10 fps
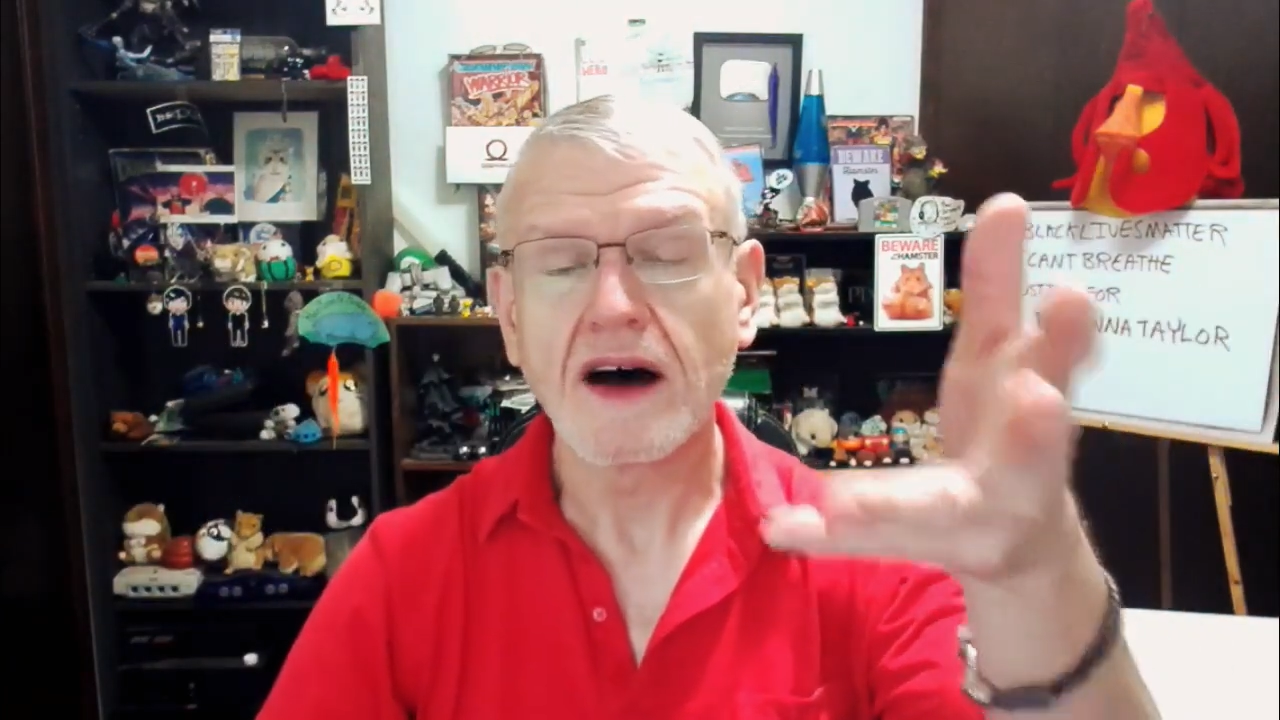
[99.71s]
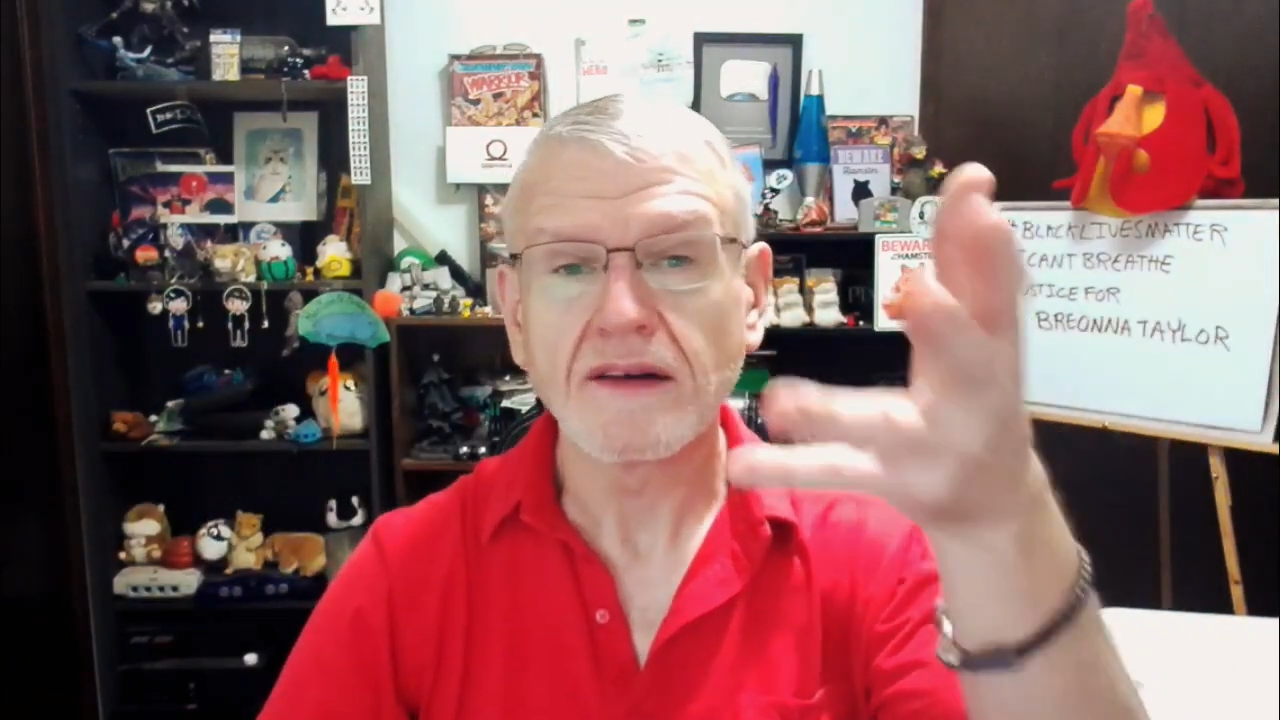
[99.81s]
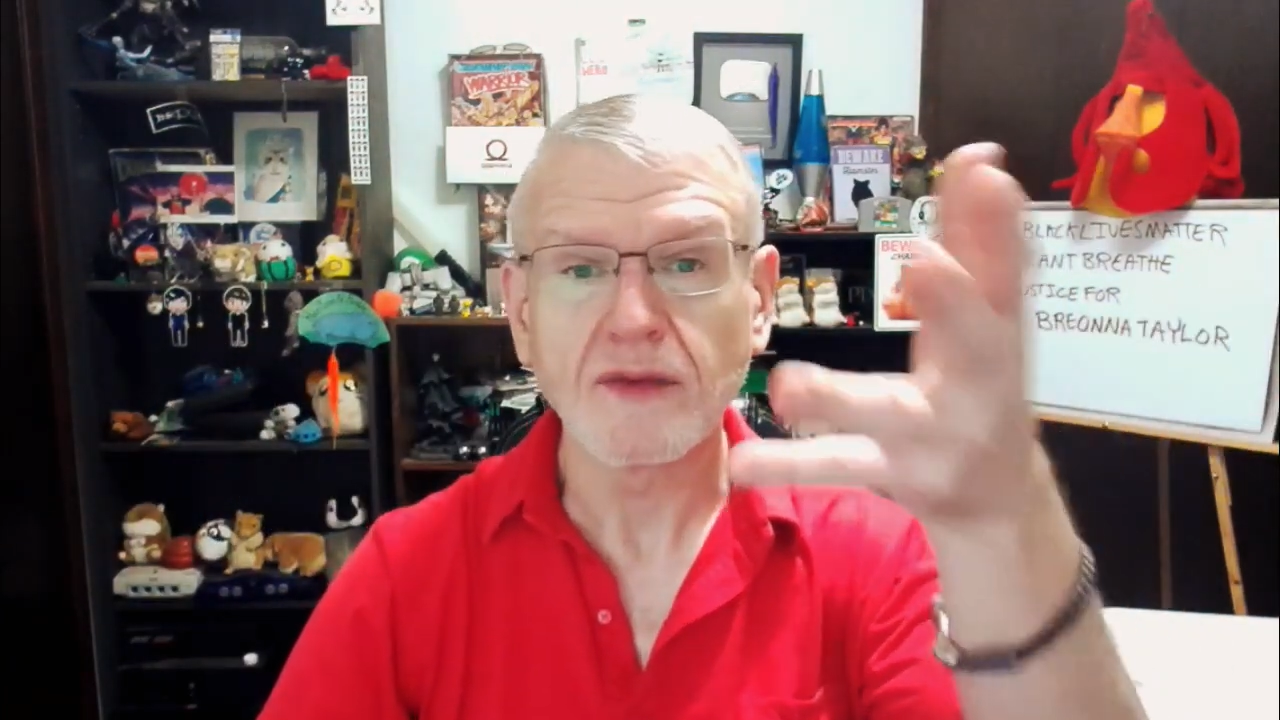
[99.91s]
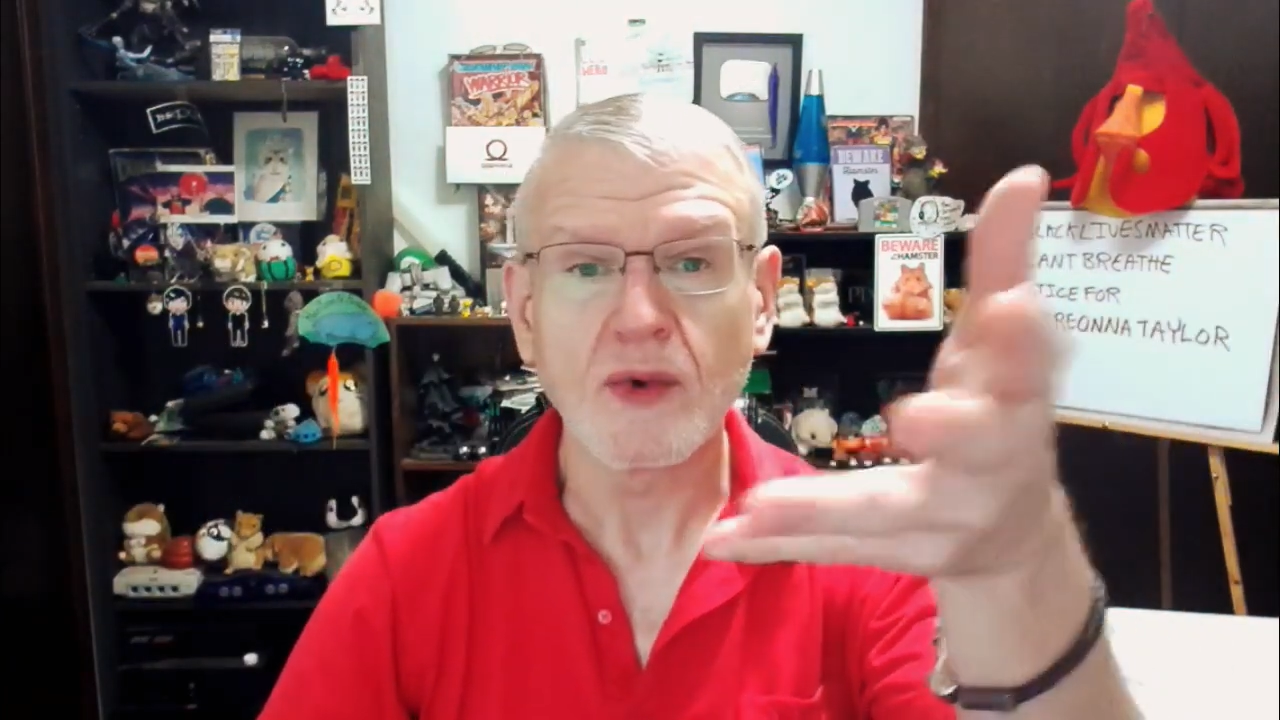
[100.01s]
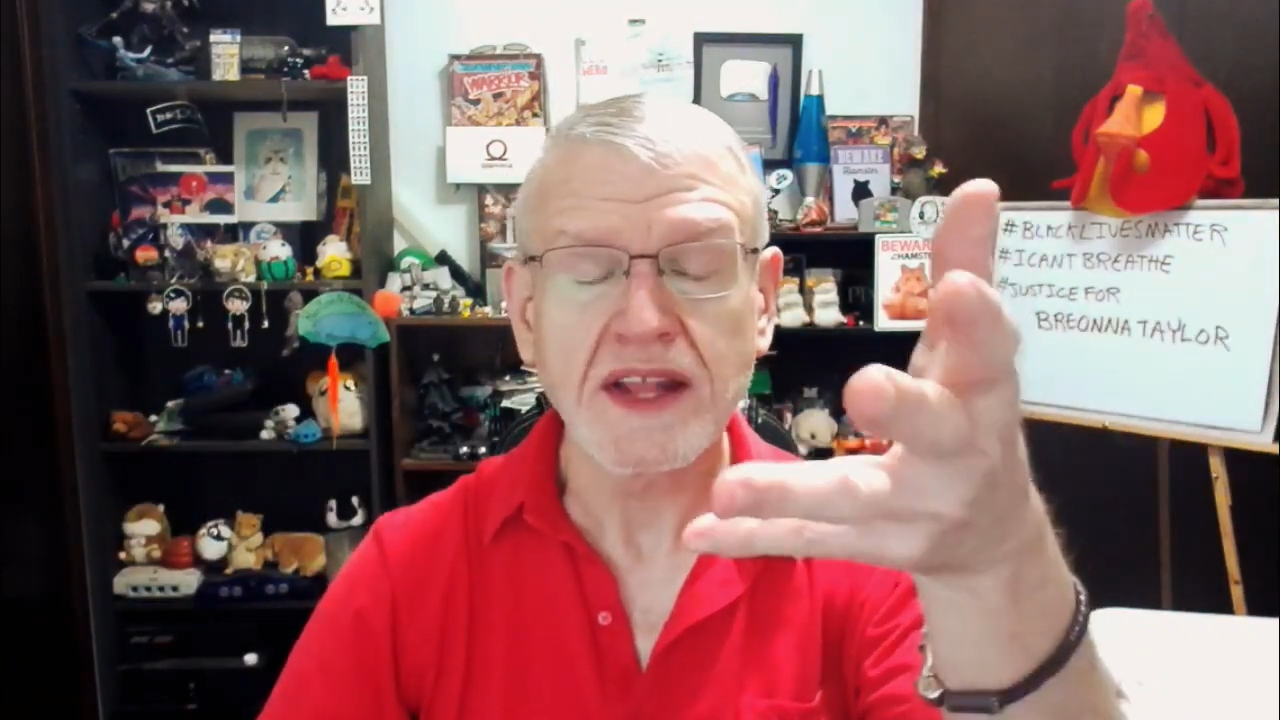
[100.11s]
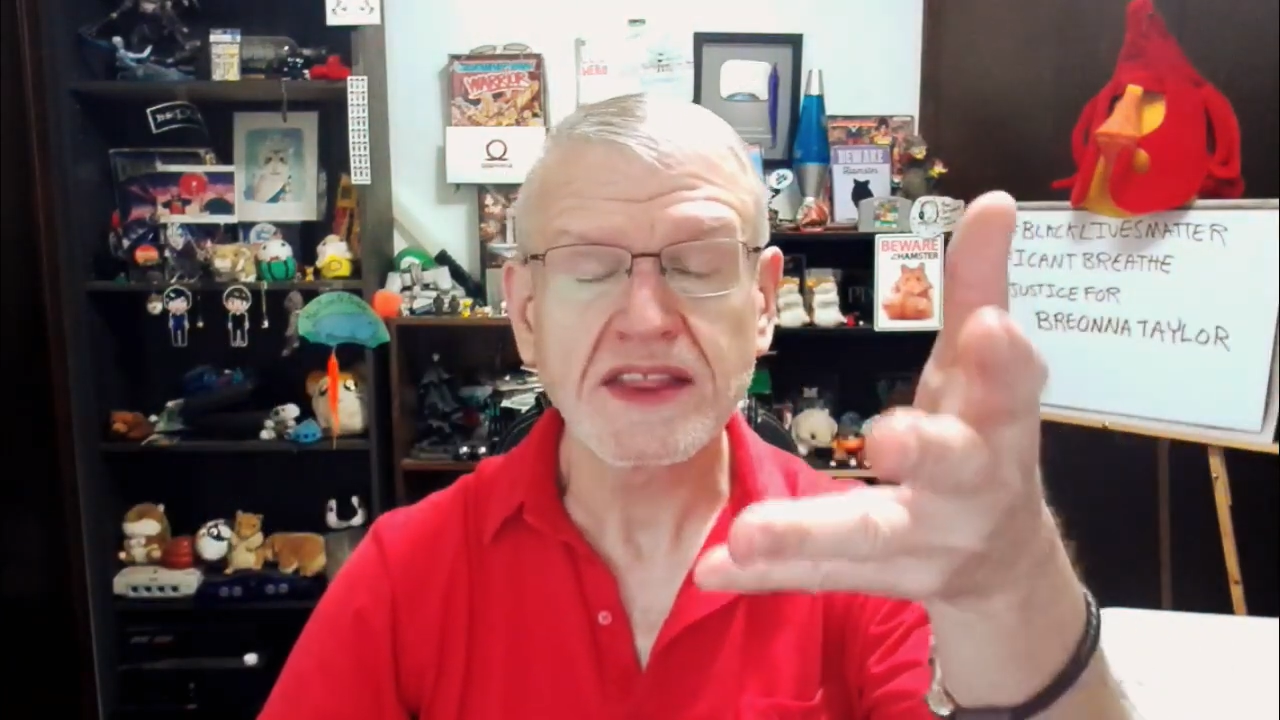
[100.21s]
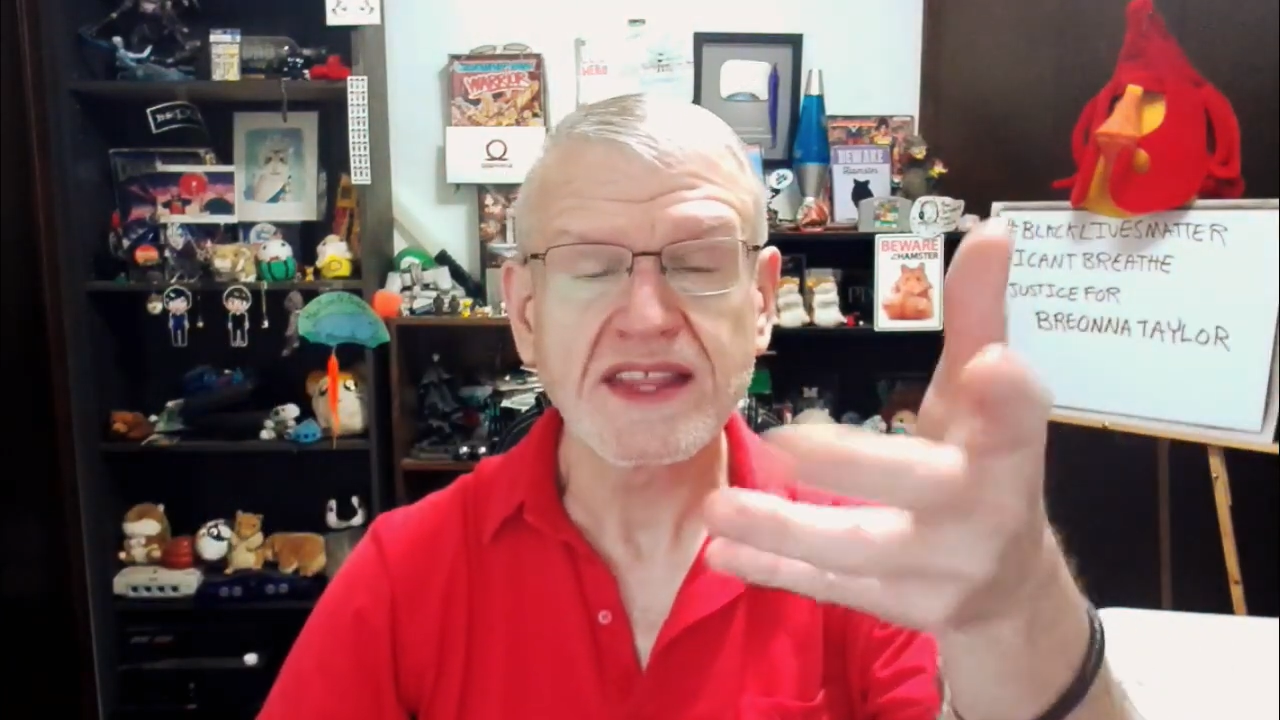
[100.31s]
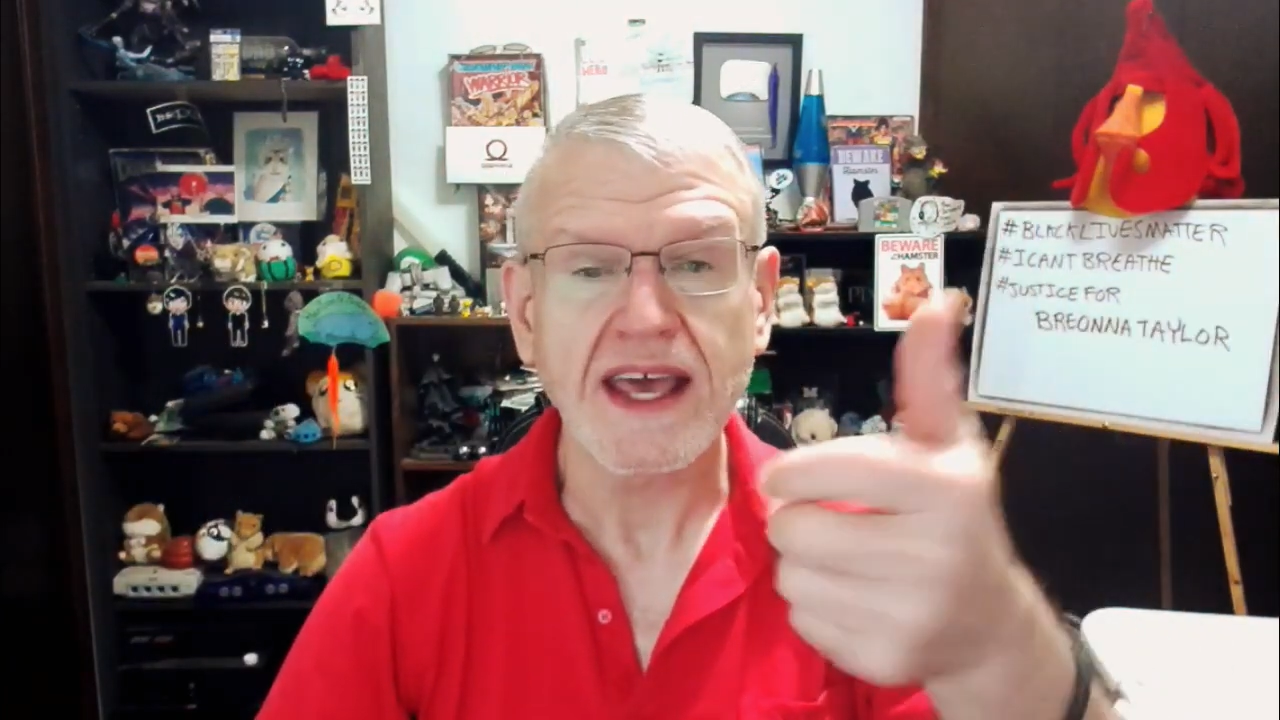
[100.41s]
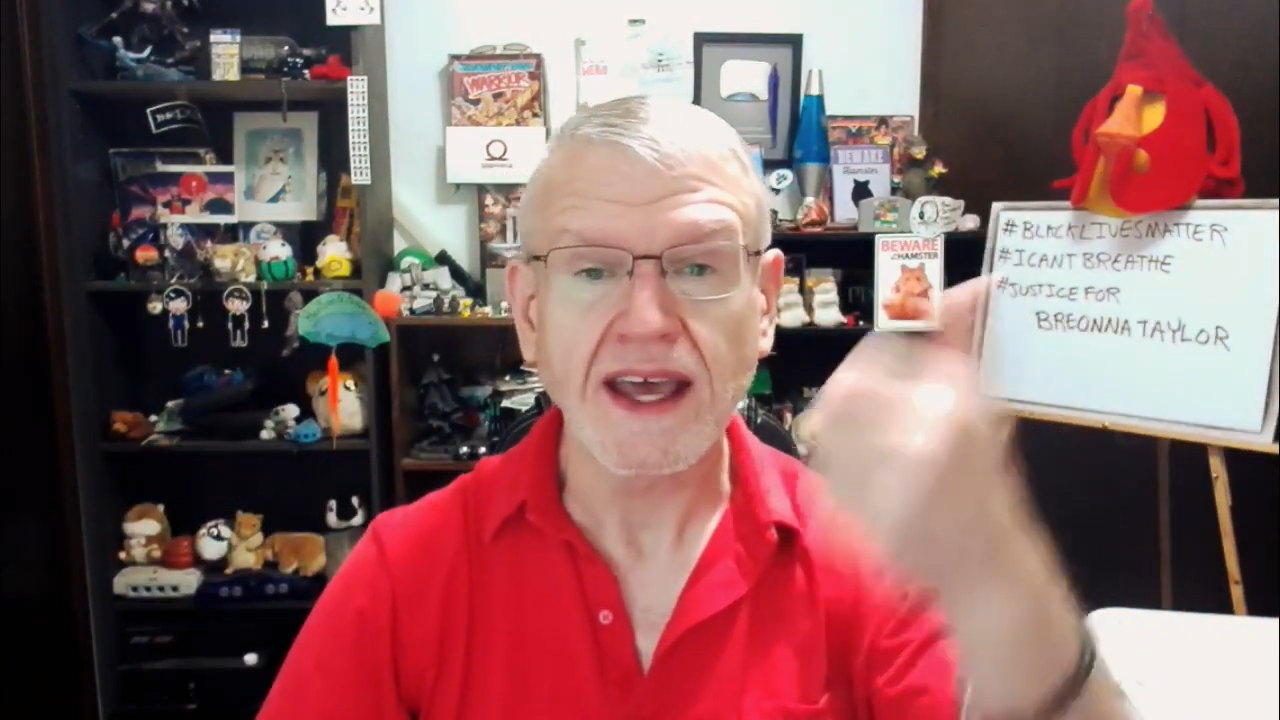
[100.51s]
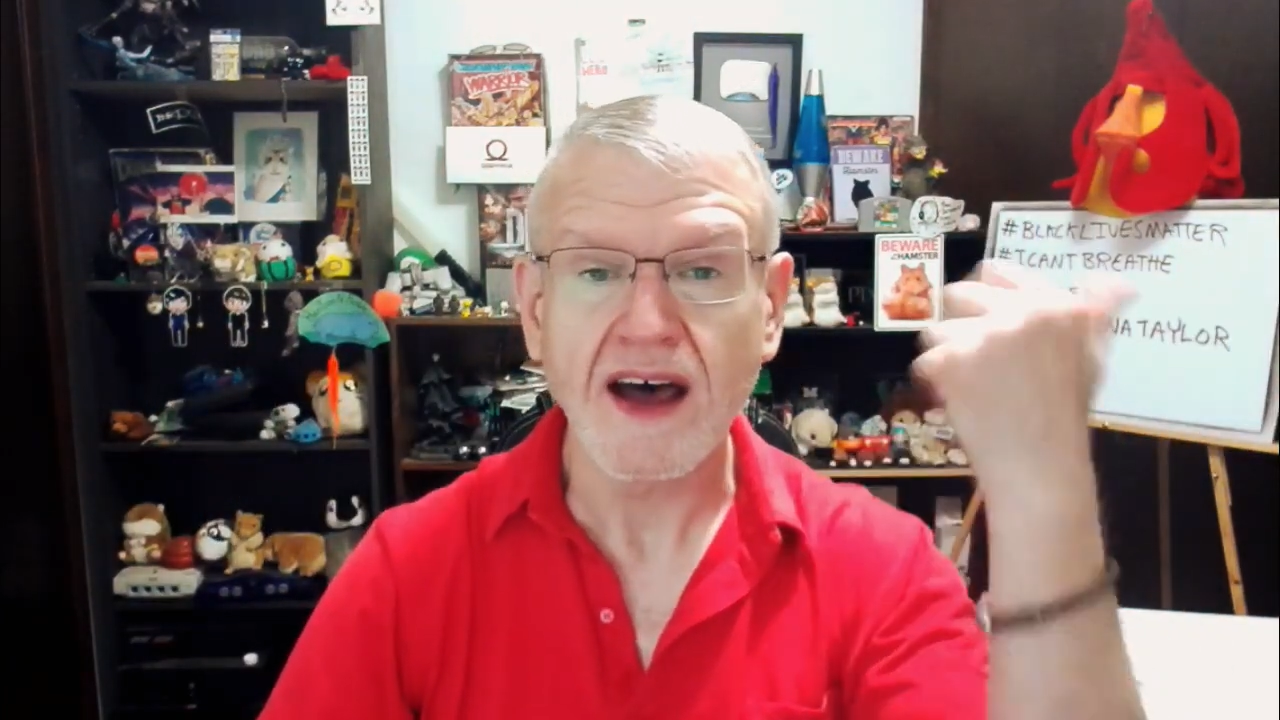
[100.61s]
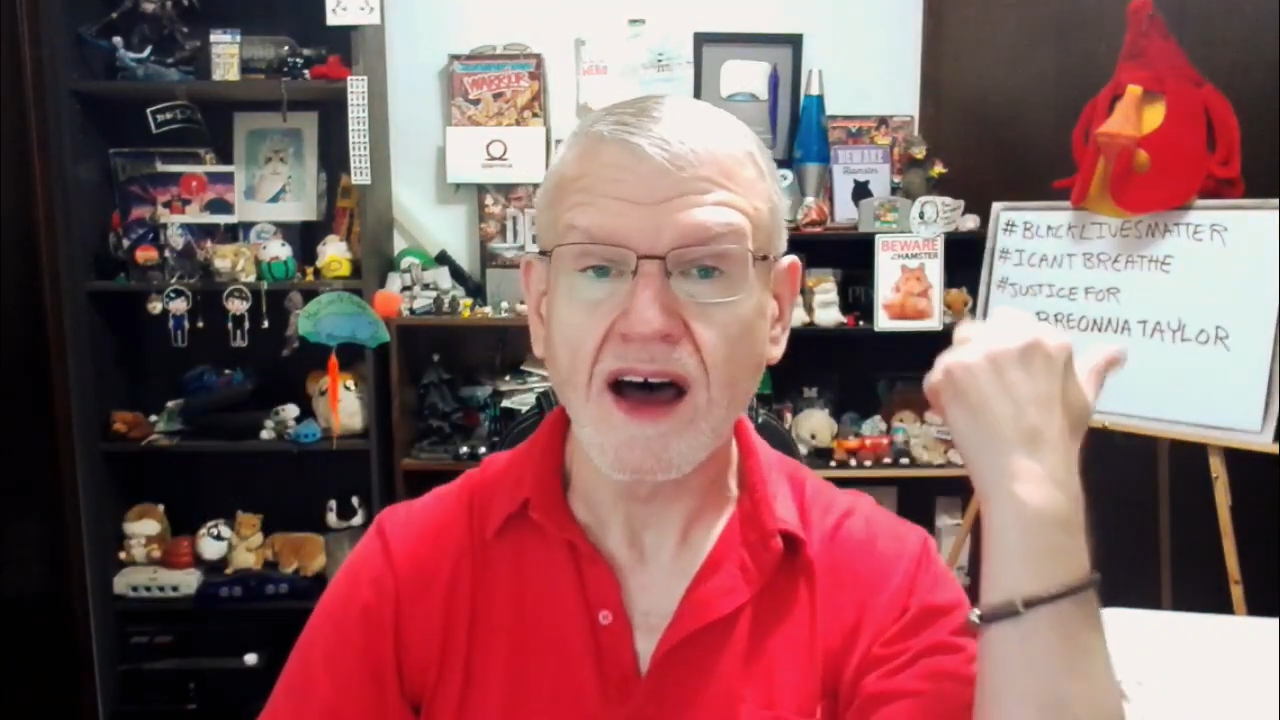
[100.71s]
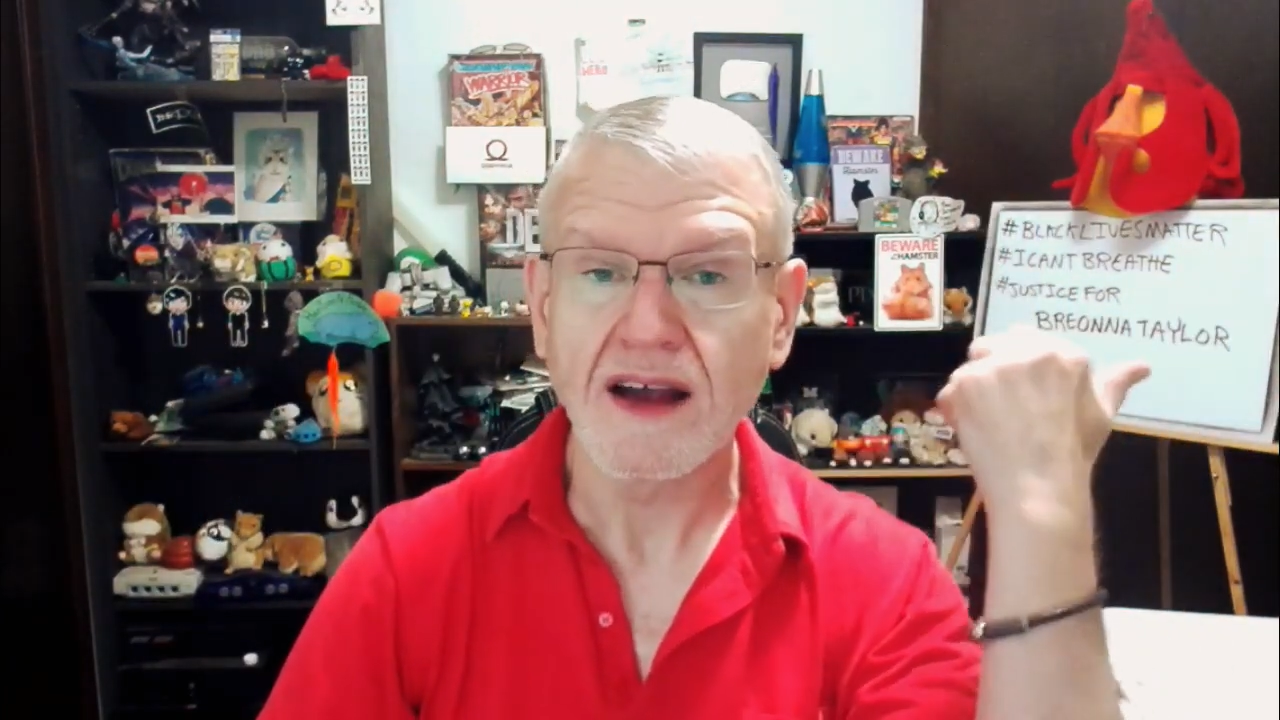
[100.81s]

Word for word: of one thing